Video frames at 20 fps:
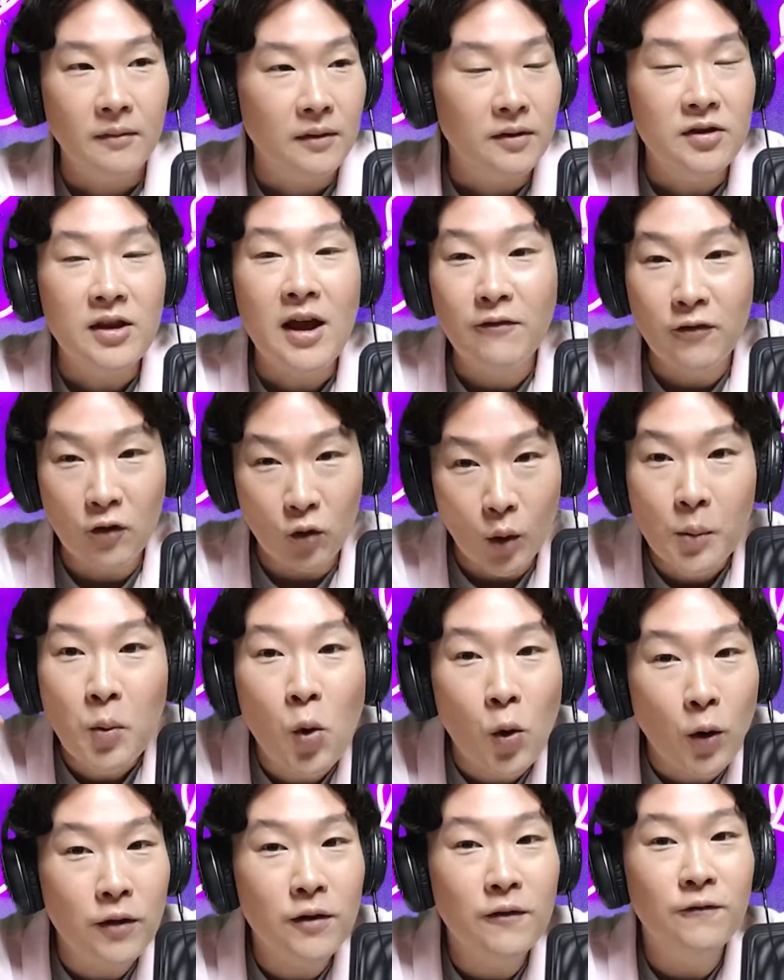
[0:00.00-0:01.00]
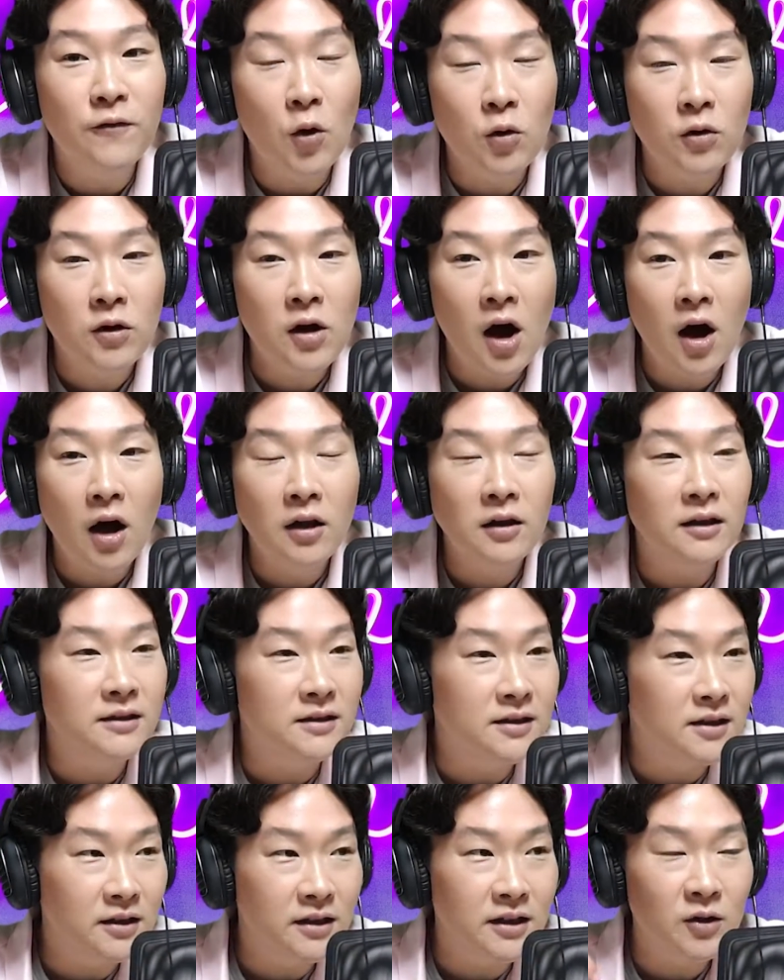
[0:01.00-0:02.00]
Never reported the phone call
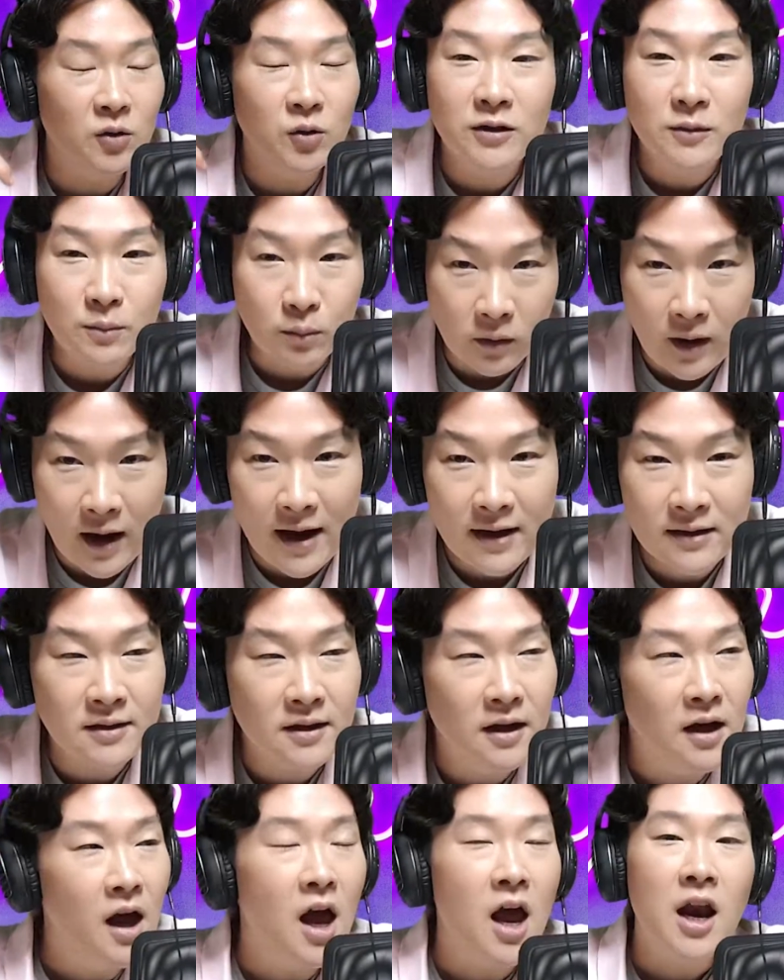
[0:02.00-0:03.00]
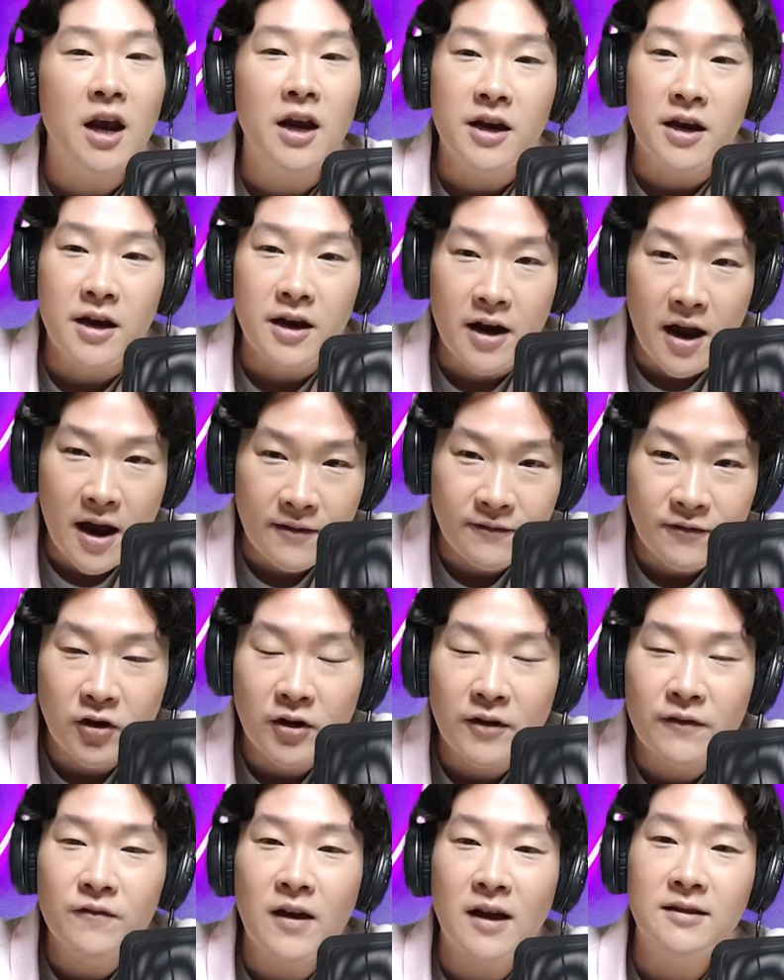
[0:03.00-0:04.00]
until he was pressed. Never
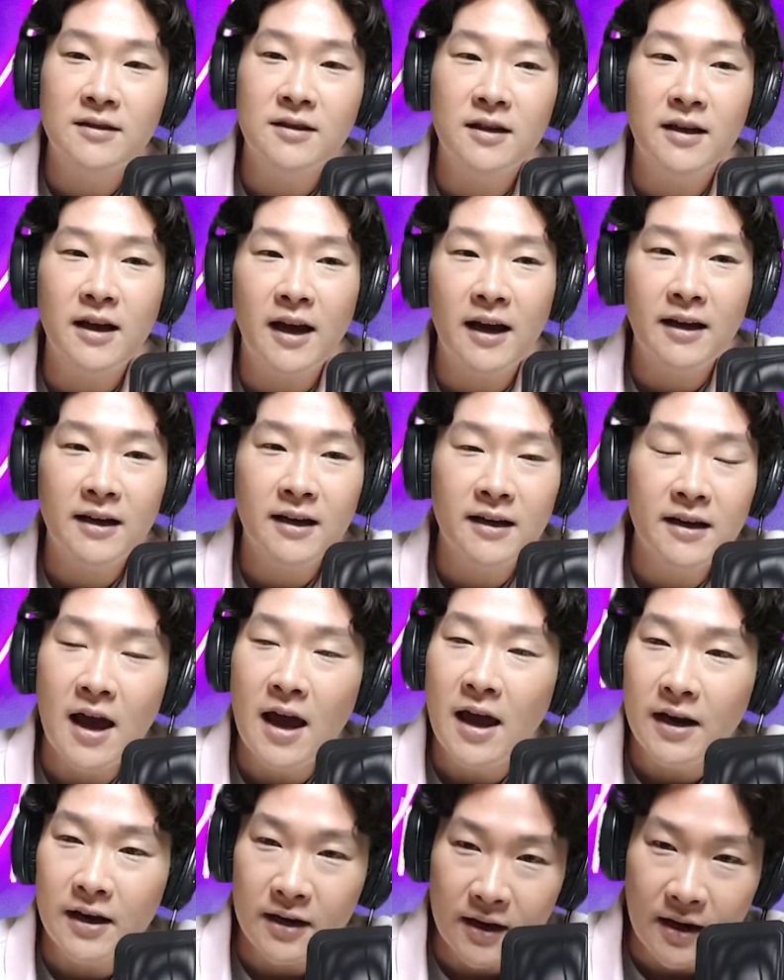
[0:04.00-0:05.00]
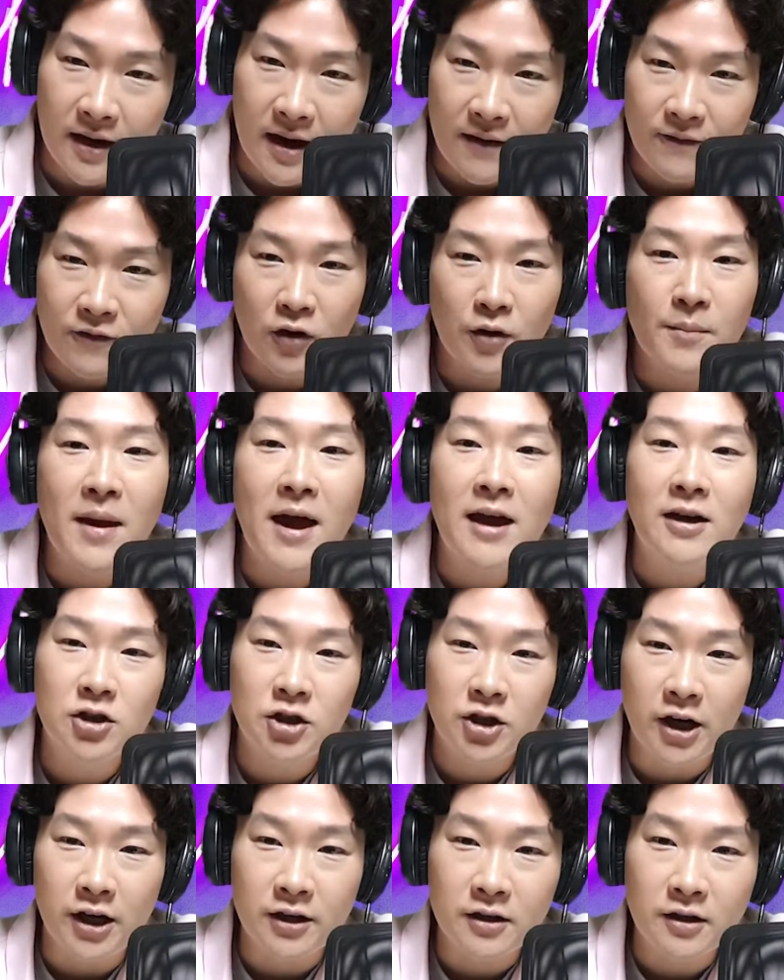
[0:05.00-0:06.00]
investigated. Never
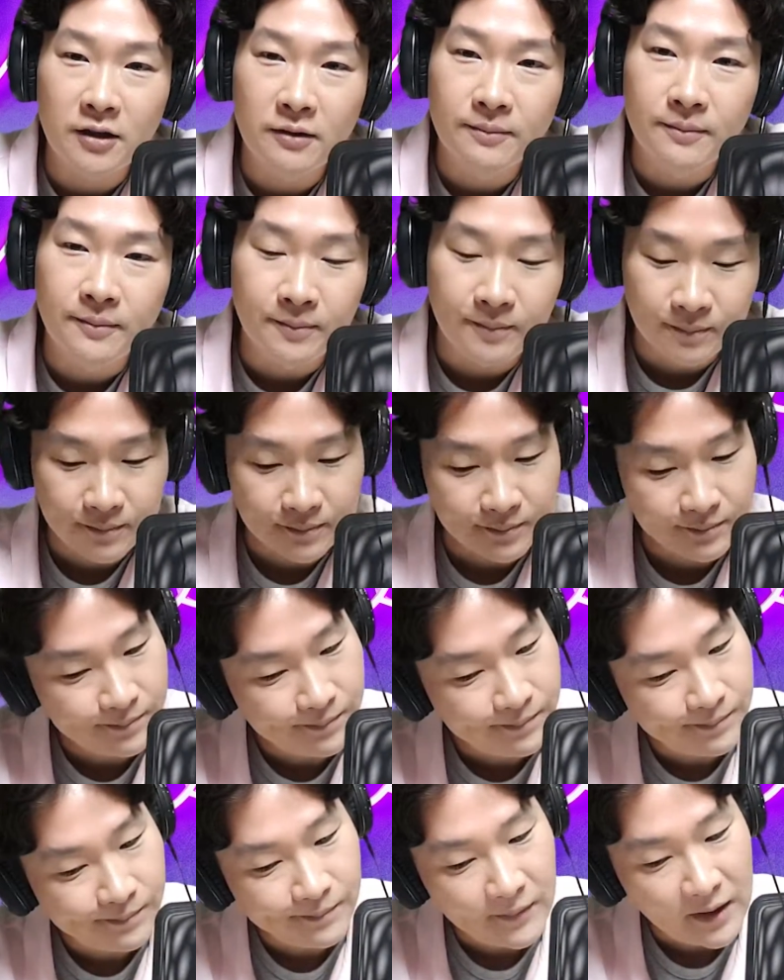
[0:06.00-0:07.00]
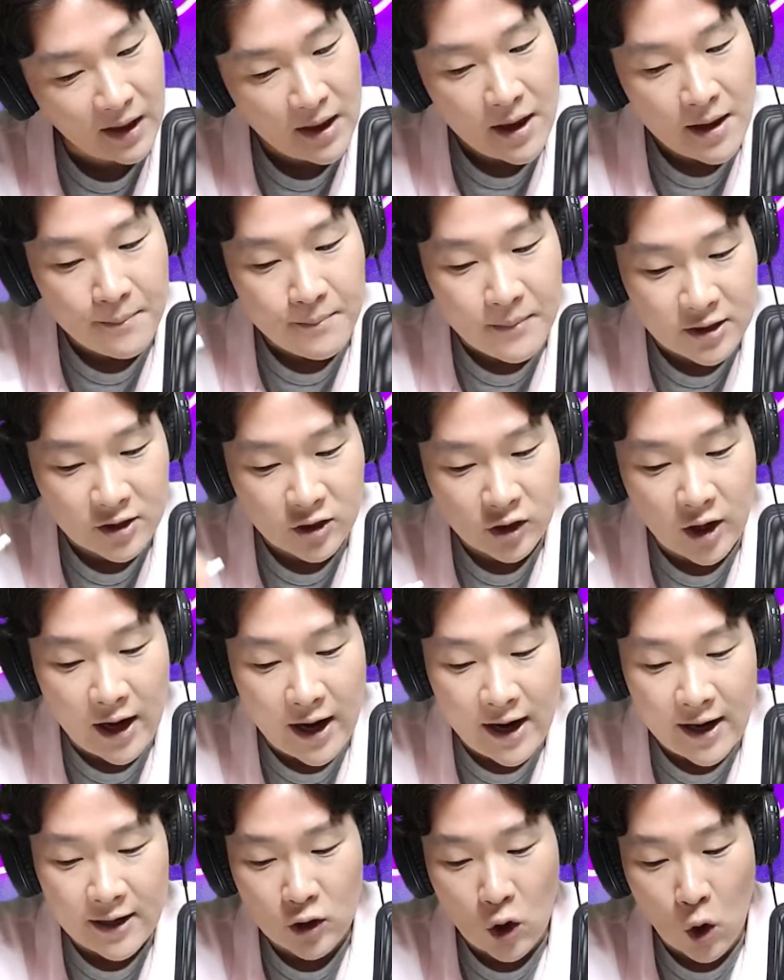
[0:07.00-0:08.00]
mentioned. Mr.
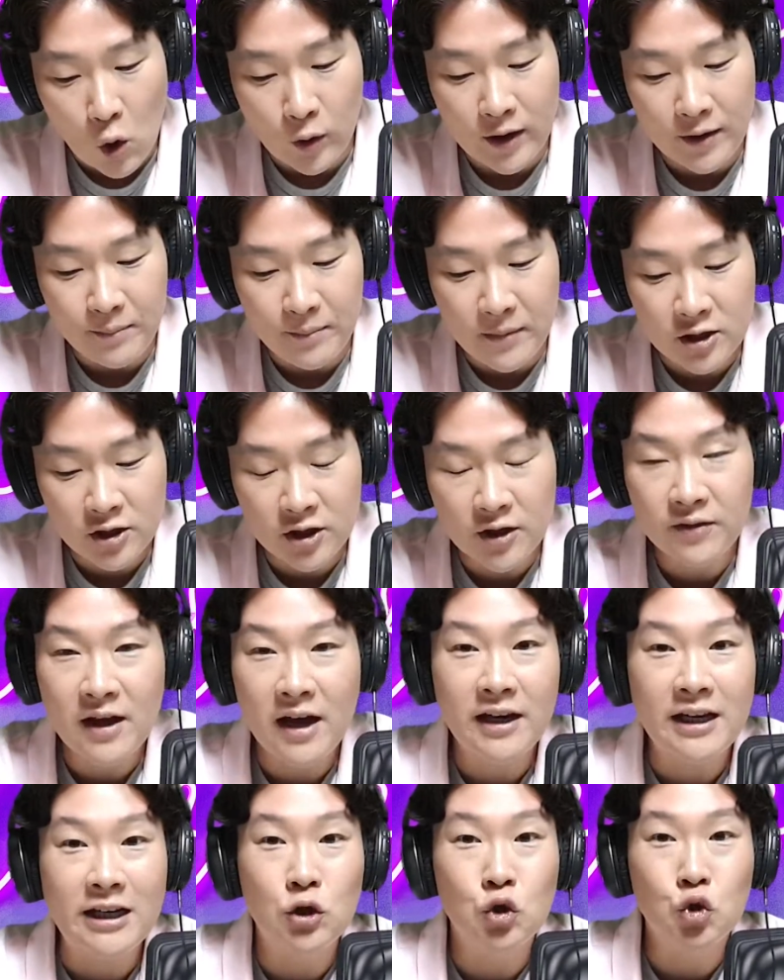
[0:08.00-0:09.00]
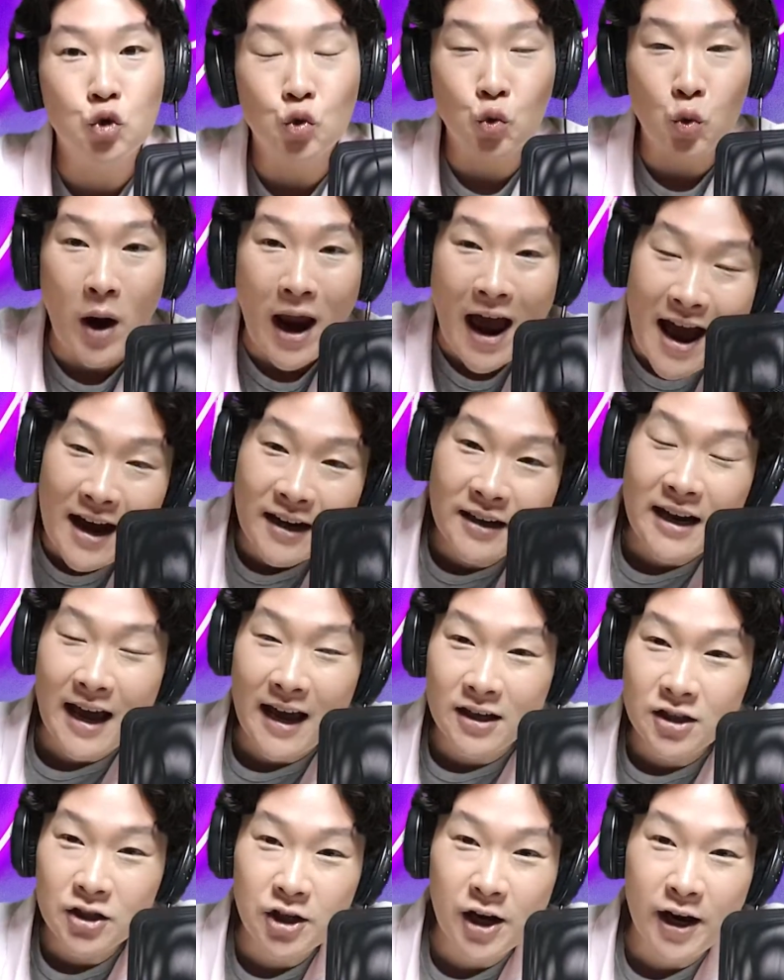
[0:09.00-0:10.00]
A's own admission that he dragged
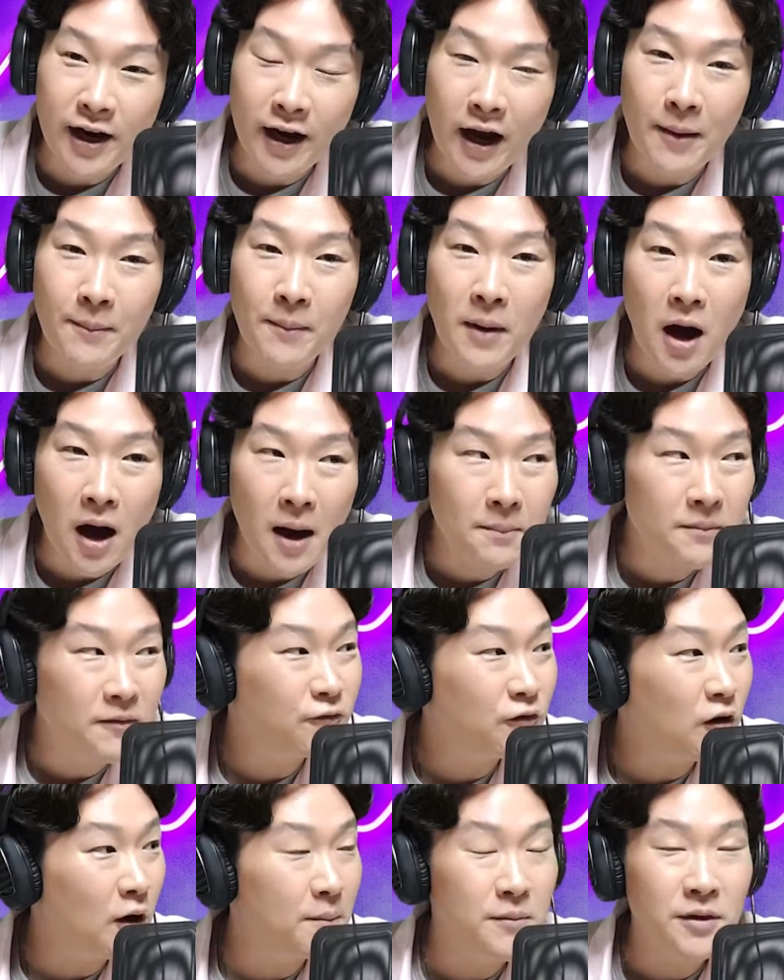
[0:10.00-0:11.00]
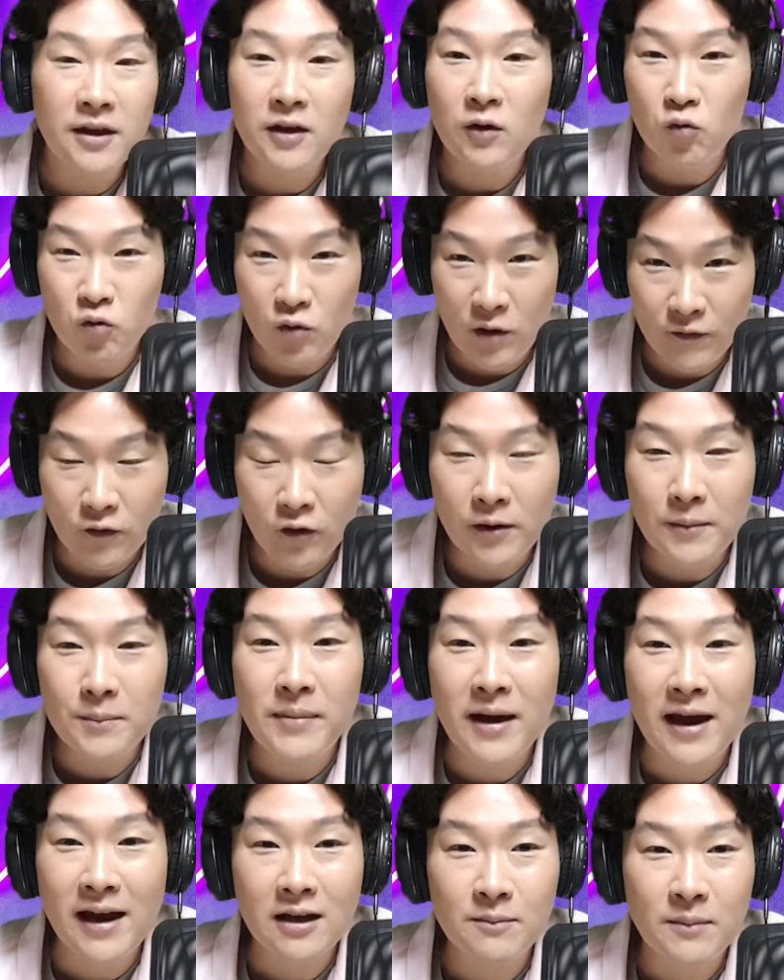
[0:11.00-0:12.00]
SJM up from the river
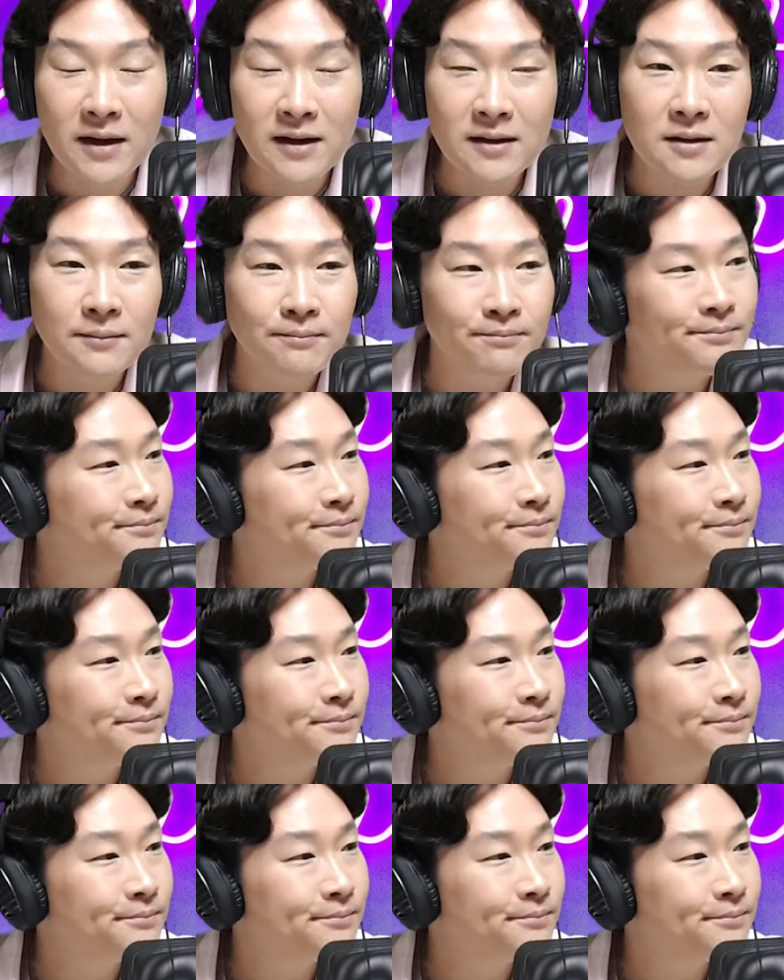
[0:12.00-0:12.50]
embankment.